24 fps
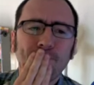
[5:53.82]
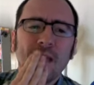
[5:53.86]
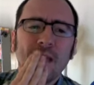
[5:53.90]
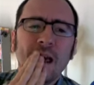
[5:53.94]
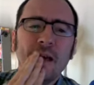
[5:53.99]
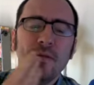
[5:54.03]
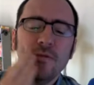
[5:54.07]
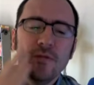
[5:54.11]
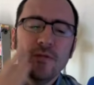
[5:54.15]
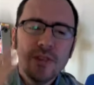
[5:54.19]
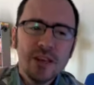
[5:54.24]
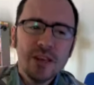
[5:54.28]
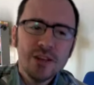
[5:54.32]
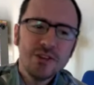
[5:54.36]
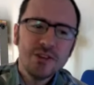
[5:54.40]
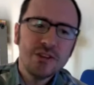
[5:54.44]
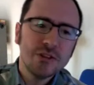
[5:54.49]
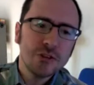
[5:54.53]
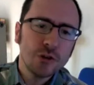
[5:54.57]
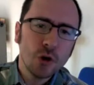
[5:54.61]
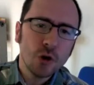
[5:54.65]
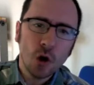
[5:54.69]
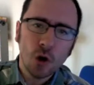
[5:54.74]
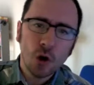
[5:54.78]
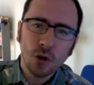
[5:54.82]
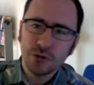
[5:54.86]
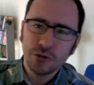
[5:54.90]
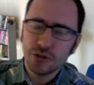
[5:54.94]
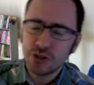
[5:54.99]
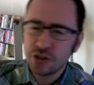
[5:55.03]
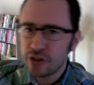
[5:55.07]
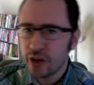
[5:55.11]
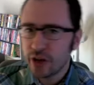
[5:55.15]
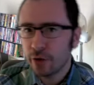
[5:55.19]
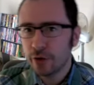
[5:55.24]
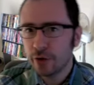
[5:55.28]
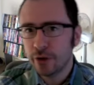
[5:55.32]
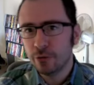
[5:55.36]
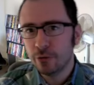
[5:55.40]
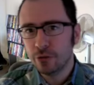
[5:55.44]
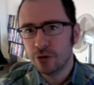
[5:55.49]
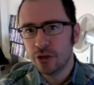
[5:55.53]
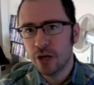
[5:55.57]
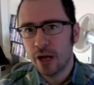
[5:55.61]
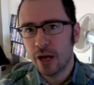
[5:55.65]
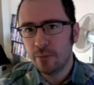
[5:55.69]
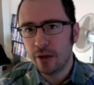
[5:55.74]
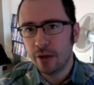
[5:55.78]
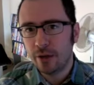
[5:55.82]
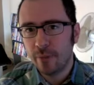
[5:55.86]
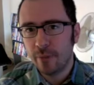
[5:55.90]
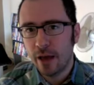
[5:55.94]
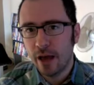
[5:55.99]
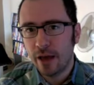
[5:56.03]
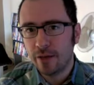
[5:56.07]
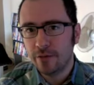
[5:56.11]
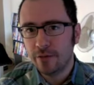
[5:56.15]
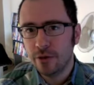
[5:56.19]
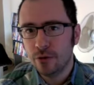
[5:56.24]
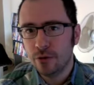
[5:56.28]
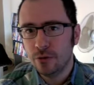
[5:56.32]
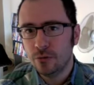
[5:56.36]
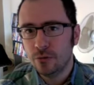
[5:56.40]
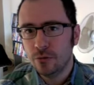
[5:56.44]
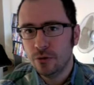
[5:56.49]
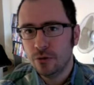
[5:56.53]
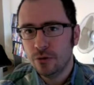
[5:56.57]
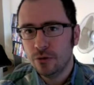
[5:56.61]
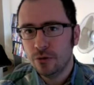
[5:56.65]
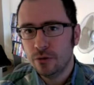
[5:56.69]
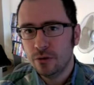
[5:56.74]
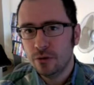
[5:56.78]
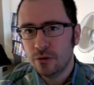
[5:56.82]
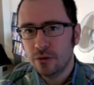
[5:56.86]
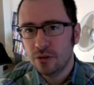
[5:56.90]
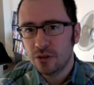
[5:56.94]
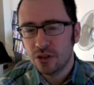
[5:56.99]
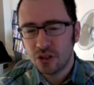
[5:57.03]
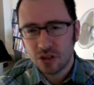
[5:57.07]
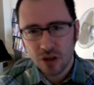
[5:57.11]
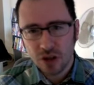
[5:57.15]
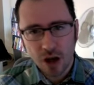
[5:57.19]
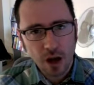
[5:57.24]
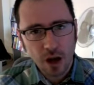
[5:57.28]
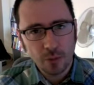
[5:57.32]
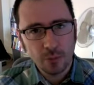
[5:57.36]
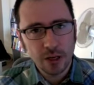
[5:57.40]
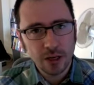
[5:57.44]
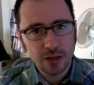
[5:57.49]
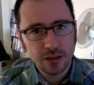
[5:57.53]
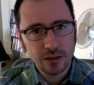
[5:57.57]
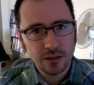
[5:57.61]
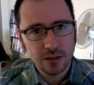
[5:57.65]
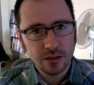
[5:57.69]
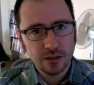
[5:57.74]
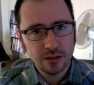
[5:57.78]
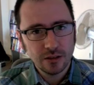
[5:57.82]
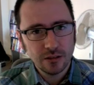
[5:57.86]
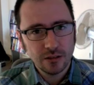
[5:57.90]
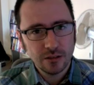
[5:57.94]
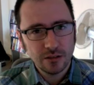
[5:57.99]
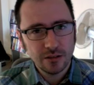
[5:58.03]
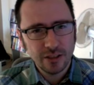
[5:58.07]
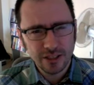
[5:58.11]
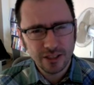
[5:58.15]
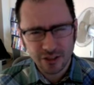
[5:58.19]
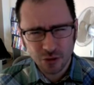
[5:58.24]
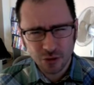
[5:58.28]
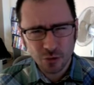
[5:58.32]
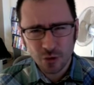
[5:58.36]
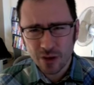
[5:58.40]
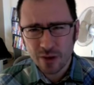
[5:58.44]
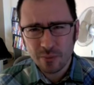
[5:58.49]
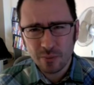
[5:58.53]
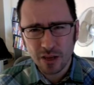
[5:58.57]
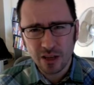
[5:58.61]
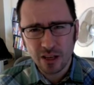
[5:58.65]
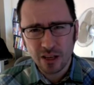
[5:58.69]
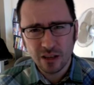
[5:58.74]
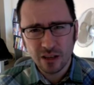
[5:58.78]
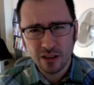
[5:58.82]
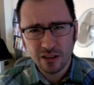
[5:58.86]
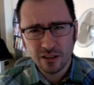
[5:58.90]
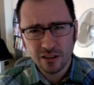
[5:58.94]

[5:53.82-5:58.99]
This is called stereotyping, Matthew. Stop it. It's creepy.